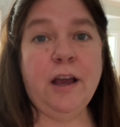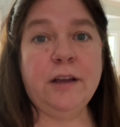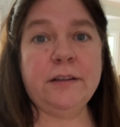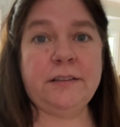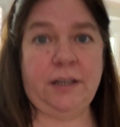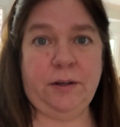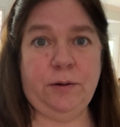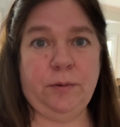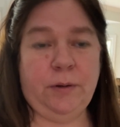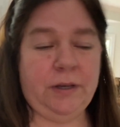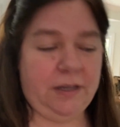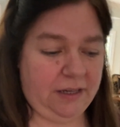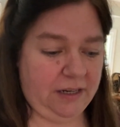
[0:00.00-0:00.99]
So
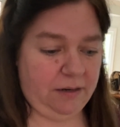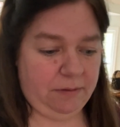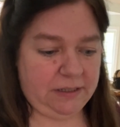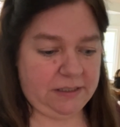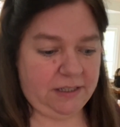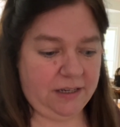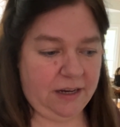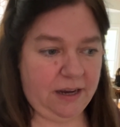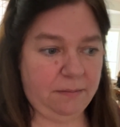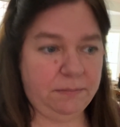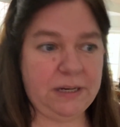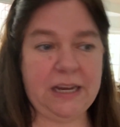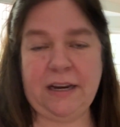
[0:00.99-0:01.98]
anyways,
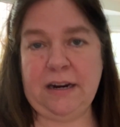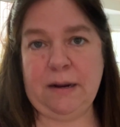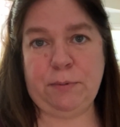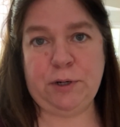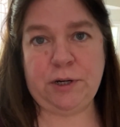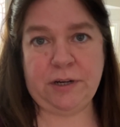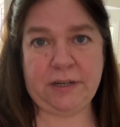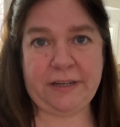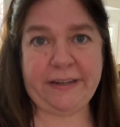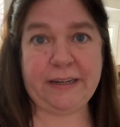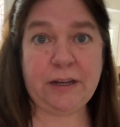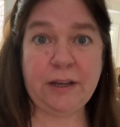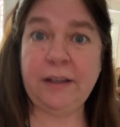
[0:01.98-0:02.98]
I'm taking the
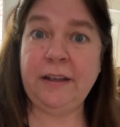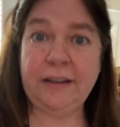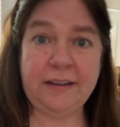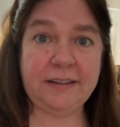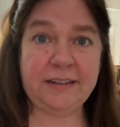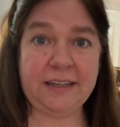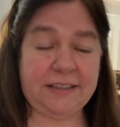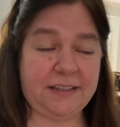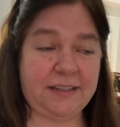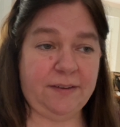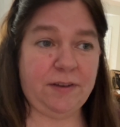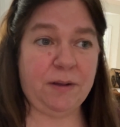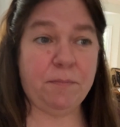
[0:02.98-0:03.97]
opportunity to get
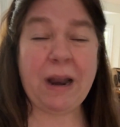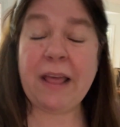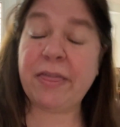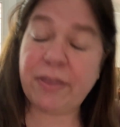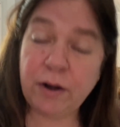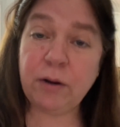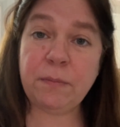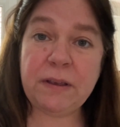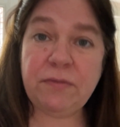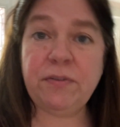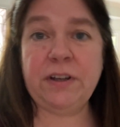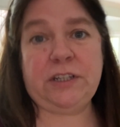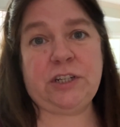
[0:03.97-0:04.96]
stuff done, but I thought it'd be
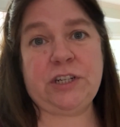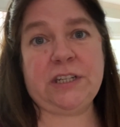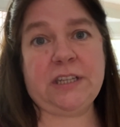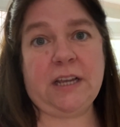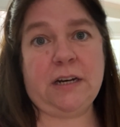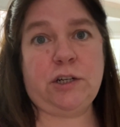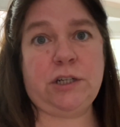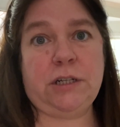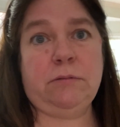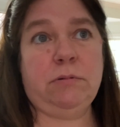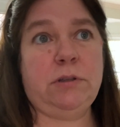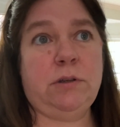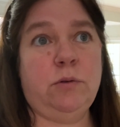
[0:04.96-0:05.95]
fun to just kind of share
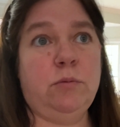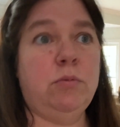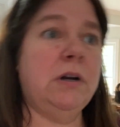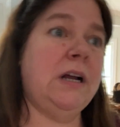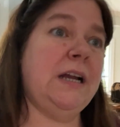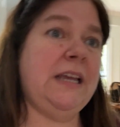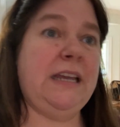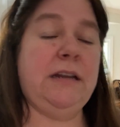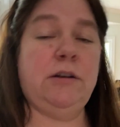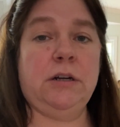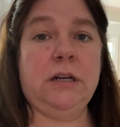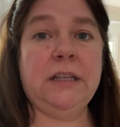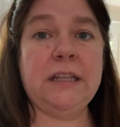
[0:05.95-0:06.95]
with you what I eat
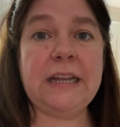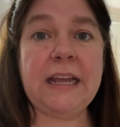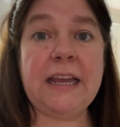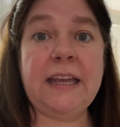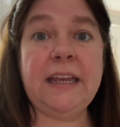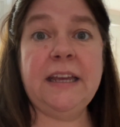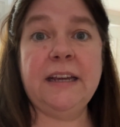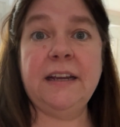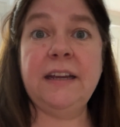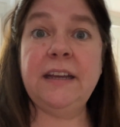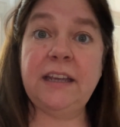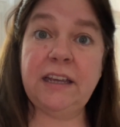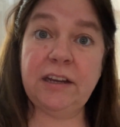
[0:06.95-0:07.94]
during the day
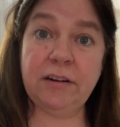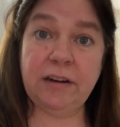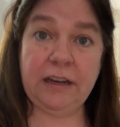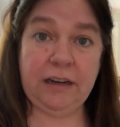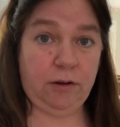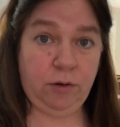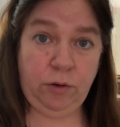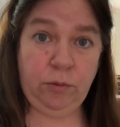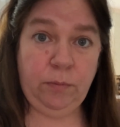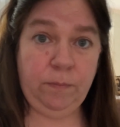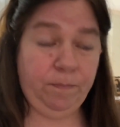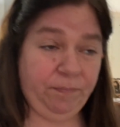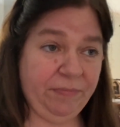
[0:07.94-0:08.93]
here at
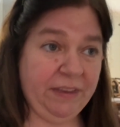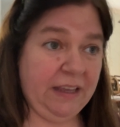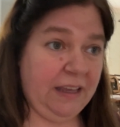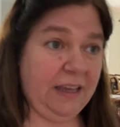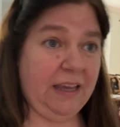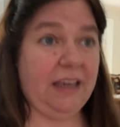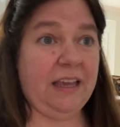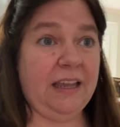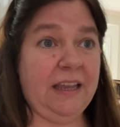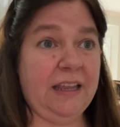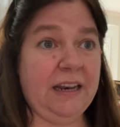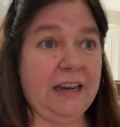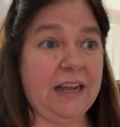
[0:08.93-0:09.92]
home.
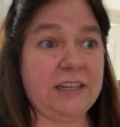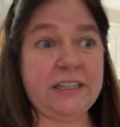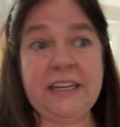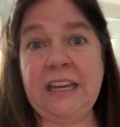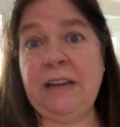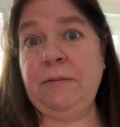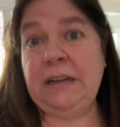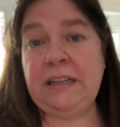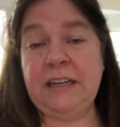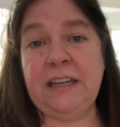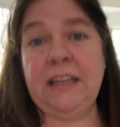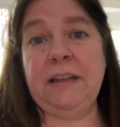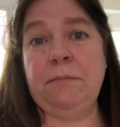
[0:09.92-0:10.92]
And I just can't wait to
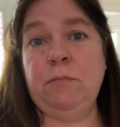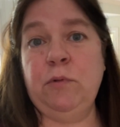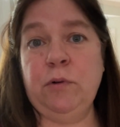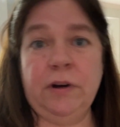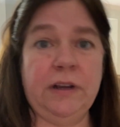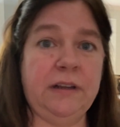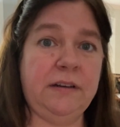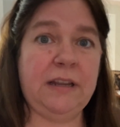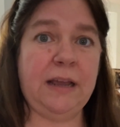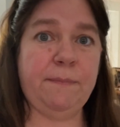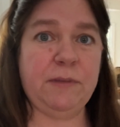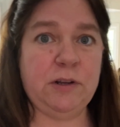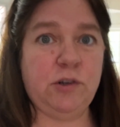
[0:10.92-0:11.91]
get more in
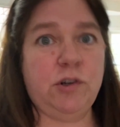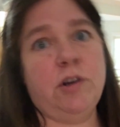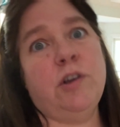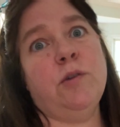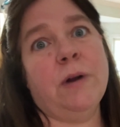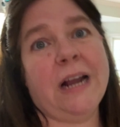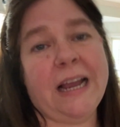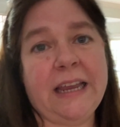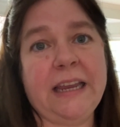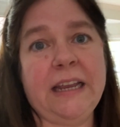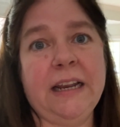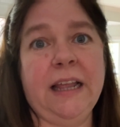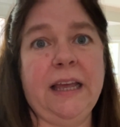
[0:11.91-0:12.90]
depth and show you what I
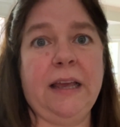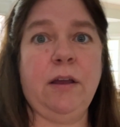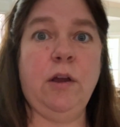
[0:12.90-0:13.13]
eat like